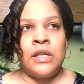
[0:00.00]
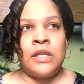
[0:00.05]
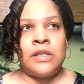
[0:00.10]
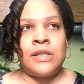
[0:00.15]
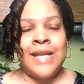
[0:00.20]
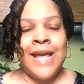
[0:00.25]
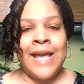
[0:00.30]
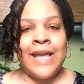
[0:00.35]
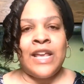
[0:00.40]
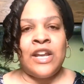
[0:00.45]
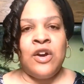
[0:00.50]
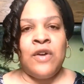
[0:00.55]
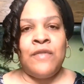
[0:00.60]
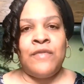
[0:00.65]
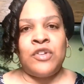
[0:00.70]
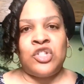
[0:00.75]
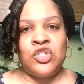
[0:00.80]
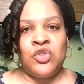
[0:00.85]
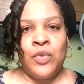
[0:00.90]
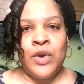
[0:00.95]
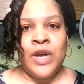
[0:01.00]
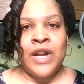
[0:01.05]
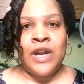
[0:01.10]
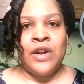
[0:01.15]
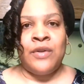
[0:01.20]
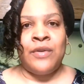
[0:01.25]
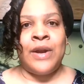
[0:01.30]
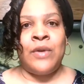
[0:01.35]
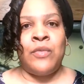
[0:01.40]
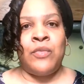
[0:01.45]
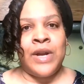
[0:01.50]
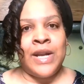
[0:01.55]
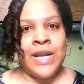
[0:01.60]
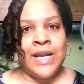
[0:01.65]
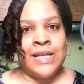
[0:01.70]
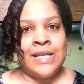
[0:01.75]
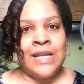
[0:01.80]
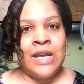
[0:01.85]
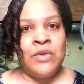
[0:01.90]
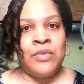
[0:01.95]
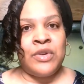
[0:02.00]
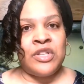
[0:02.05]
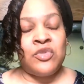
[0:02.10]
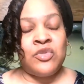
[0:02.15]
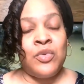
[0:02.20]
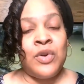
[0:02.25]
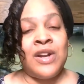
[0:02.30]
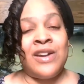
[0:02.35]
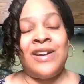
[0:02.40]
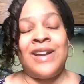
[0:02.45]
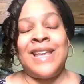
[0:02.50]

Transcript: taken over Twitter and what he did with Twitter.